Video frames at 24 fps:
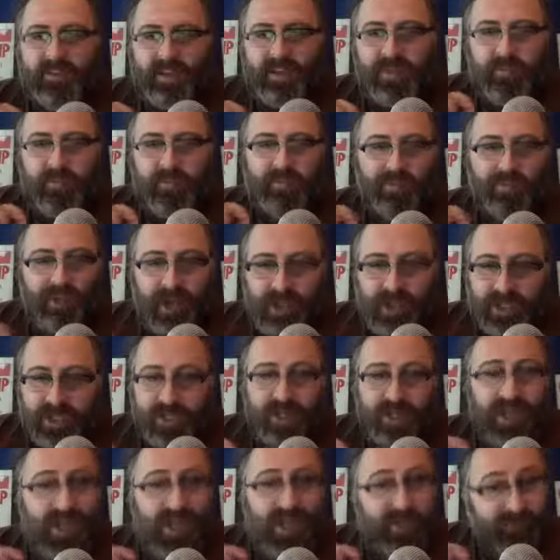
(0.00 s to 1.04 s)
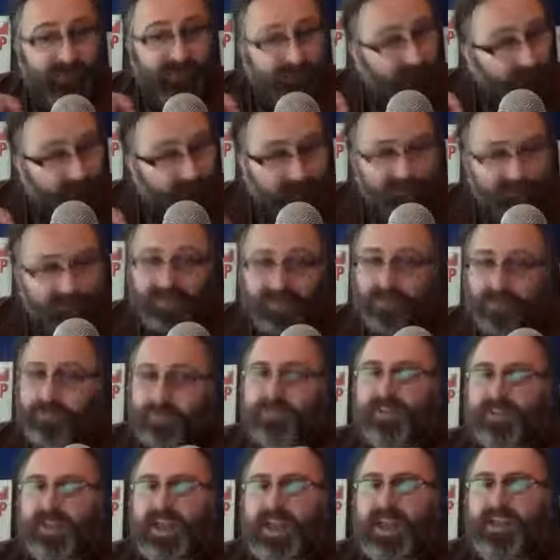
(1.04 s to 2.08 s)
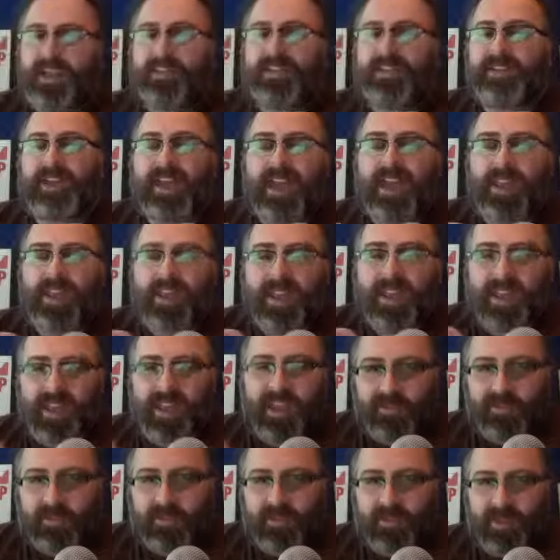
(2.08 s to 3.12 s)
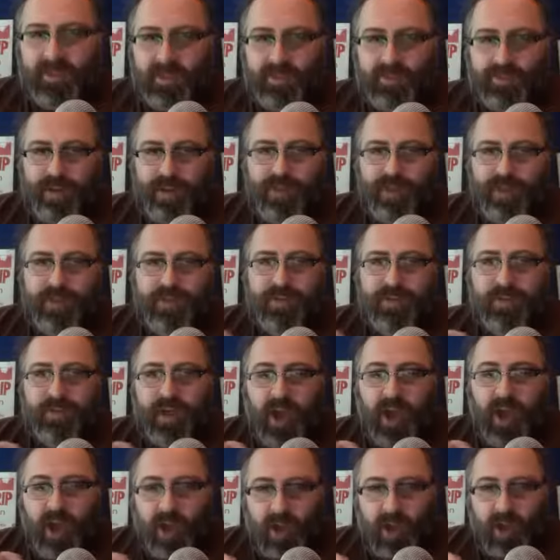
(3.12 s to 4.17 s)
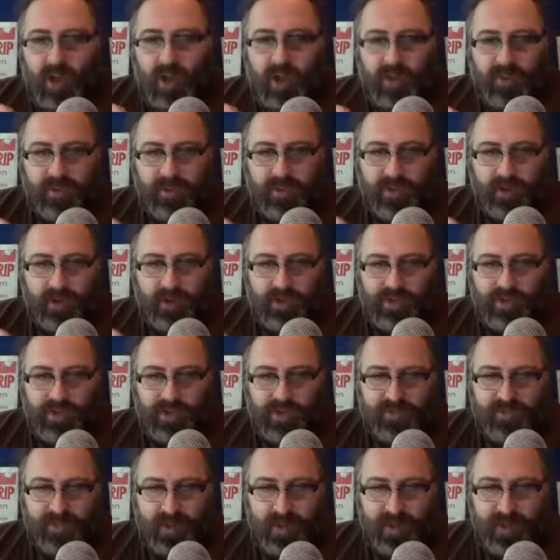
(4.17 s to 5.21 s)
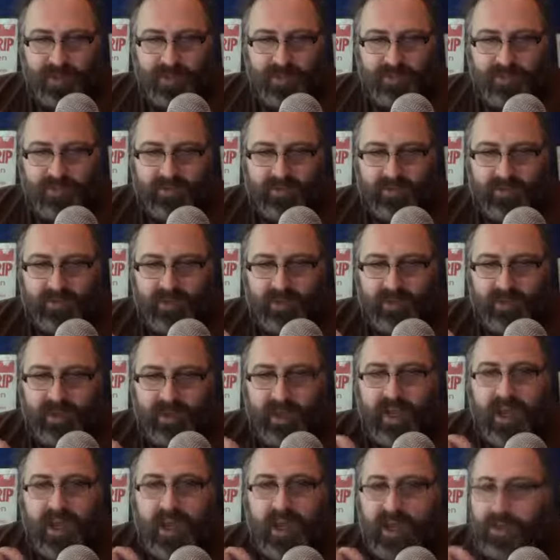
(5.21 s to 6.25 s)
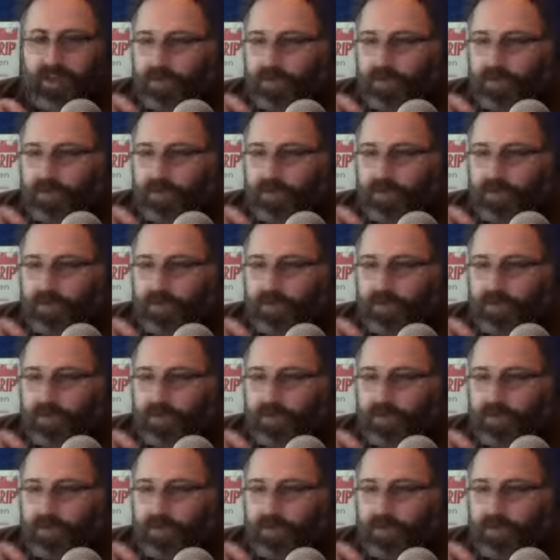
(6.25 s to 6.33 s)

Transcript: the impression, if solipsism's the case, they give me the impression that there are other conscious minds. I